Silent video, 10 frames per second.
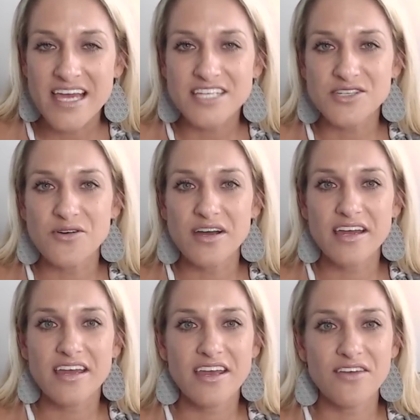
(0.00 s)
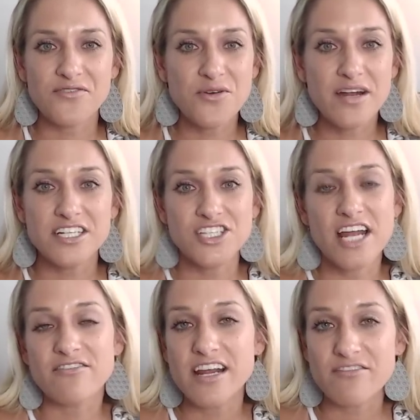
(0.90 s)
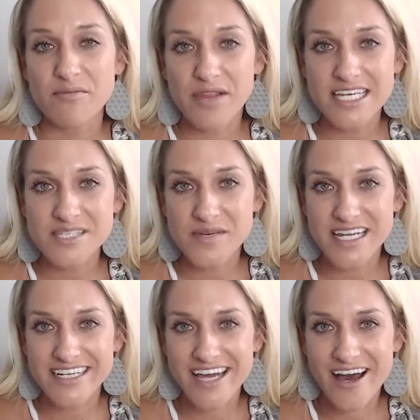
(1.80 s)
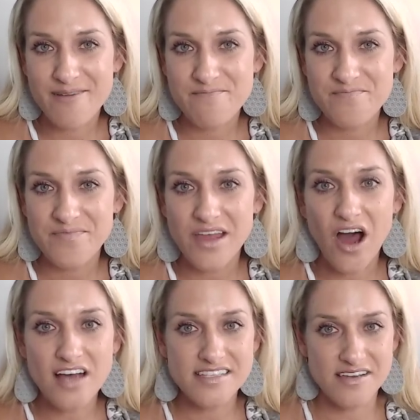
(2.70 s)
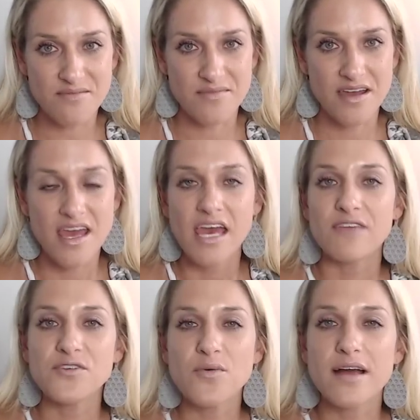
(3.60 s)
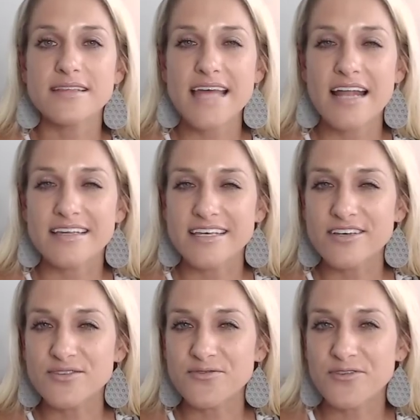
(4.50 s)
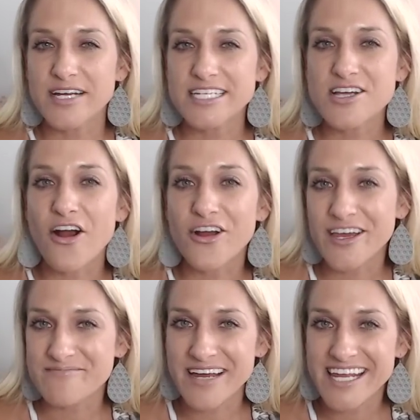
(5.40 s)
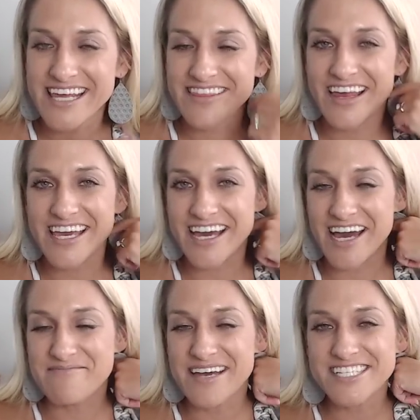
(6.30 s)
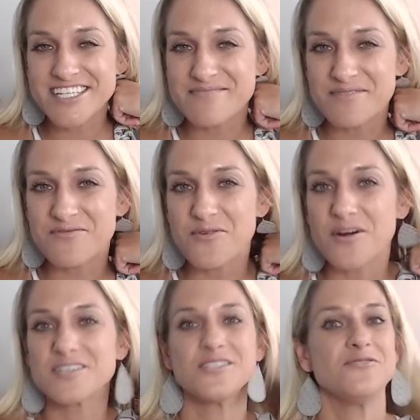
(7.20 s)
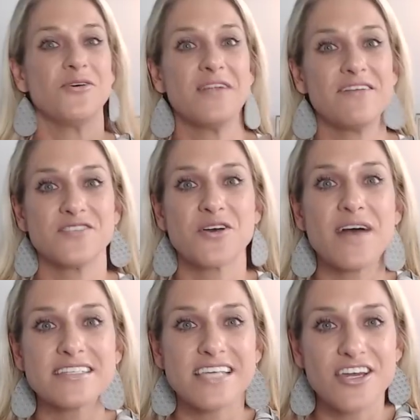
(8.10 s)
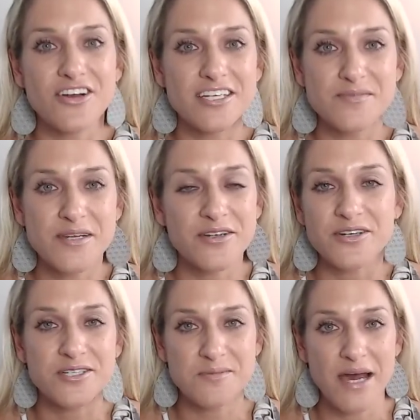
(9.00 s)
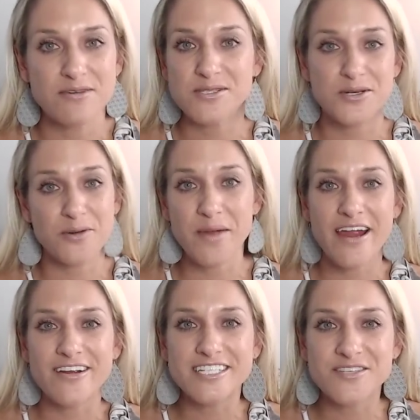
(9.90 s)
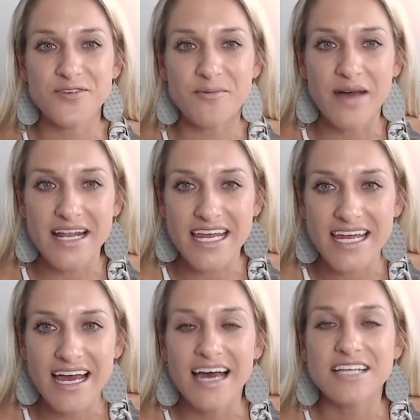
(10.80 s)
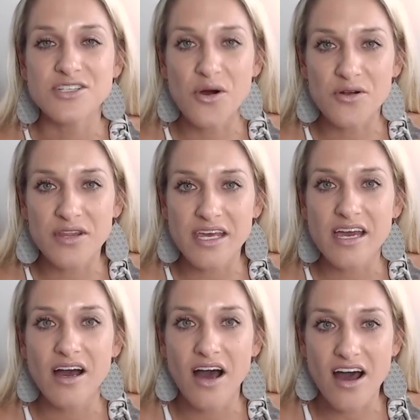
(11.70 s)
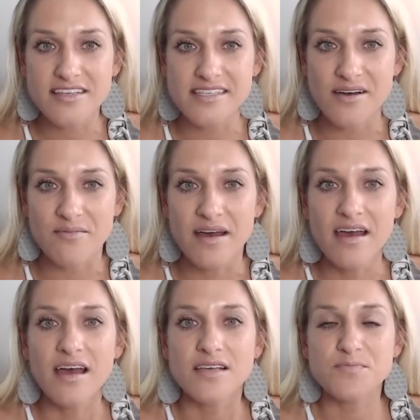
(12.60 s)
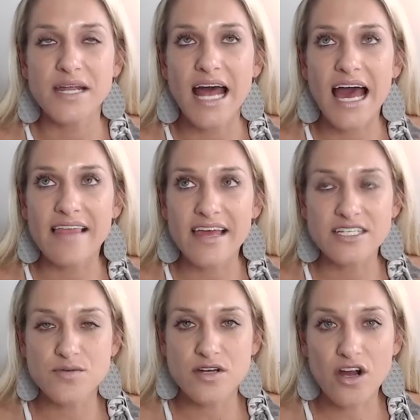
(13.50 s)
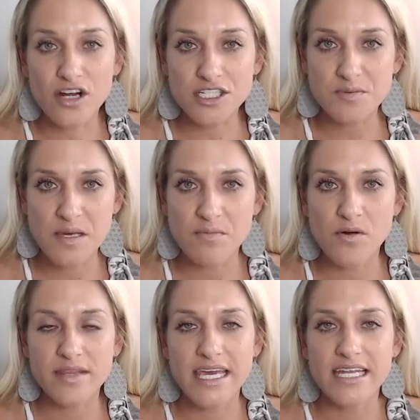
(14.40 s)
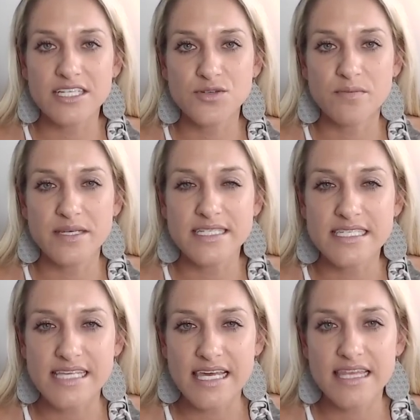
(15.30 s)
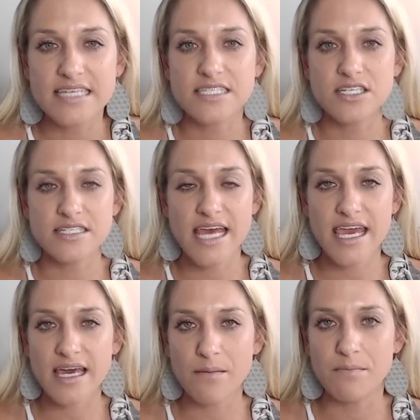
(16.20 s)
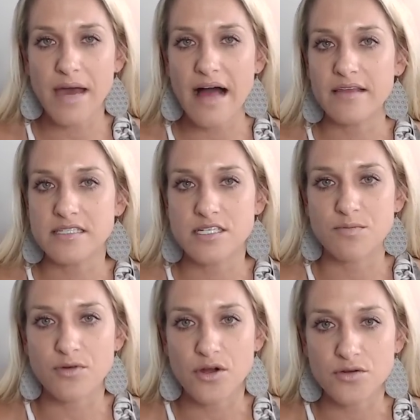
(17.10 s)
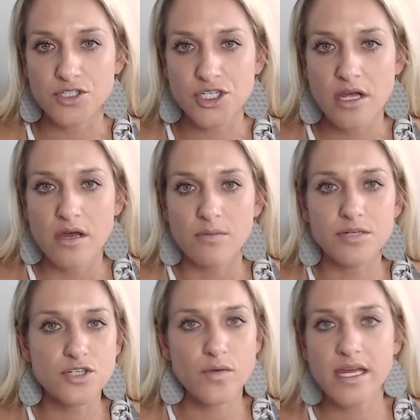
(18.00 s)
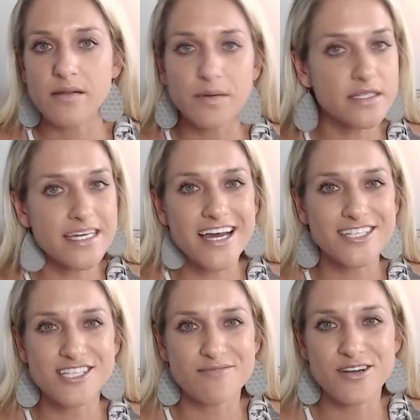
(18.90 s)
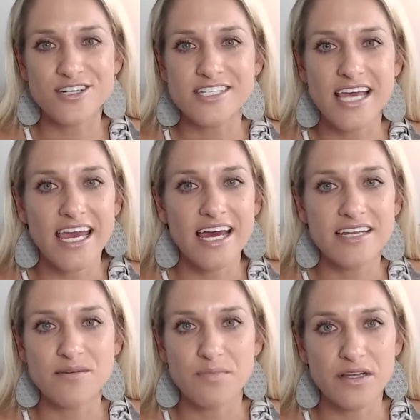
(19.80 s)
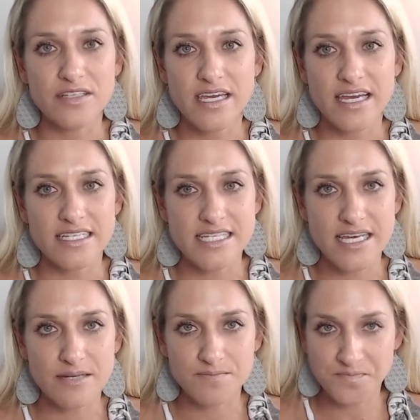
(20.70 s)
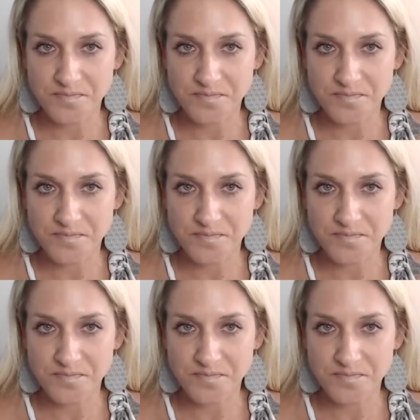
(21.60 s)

So if you want to generate a replacement income, awesome. If you want that guilt-free target money, like I mentioned before, so you don't have to go asking your husband or your spouse or your parents for money, totally awesome. But I like to encourage people when they get into a business like this to take a balanced approach between building customers and building a team.